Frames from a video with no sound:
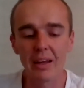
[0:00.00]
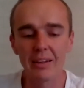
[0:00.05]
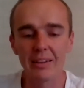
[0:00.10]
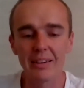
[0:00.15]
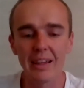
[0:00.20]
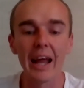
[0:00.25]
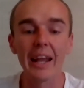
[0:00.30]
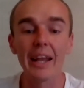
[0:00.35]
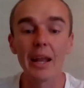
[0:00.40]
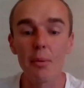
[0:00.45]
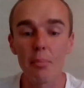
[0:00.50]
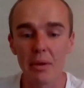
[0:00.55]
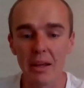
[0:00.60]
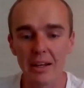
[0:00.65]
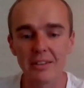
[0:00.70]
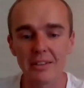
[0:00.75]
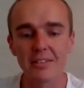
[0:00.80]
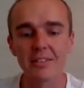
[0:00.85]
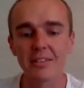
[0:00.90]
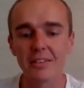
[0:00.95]

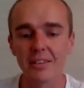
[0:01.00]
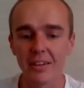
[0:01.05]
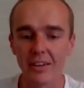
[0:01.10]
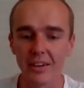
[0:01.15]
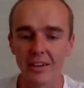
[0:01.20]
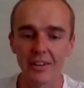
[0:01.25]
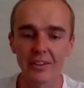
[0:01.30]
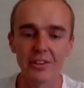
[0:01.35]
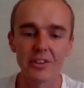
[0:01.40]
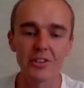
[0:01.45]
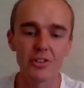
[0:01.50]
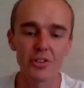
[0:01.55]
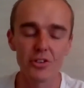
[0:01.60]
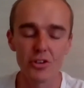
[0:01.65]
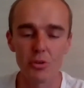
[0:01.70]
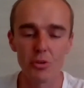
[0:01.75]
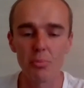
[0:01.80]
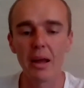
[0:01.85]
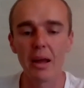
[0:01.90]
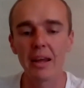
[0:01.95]
dynamics,
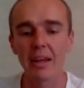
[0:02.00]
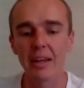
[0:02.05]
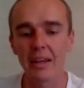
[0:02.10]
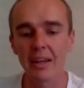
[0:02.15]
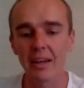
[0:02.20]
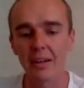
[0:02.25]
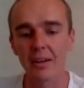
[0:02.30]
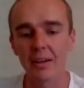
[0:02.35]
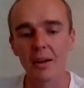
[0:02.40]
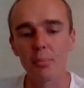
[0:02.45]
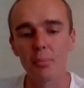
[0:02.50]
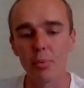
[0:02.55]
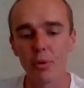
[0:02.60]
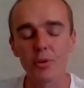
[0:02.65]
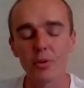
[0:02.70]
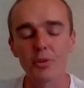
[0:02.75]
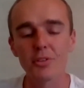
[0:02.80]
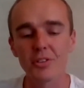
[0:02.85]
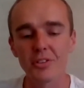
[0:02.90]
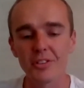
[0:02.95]
decision making and
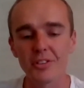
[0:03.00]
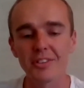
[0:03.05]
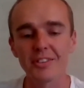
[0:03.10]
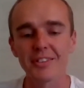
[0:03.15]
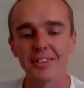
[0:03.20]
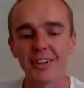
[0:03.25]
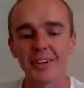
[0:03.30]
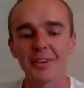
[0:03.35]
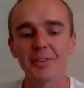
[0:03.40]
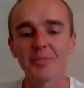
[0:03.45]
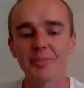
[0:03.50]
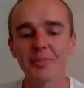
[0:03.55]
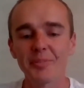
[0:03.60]
processes. Yeah.